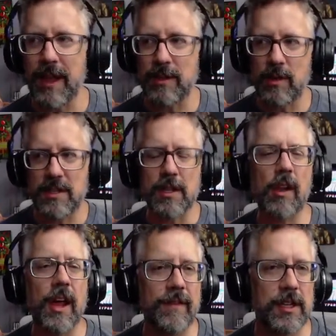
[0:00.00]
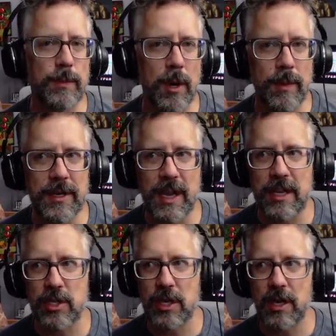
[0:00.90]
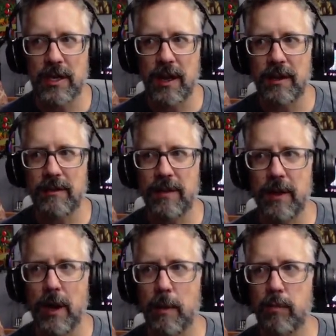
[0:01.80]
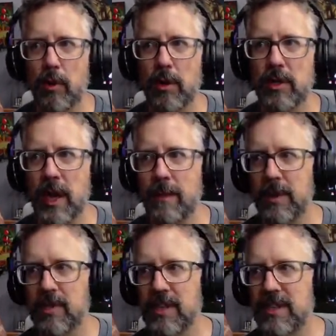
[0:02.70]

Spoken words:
So this is a lot of experimentation and kind of a prototyping just to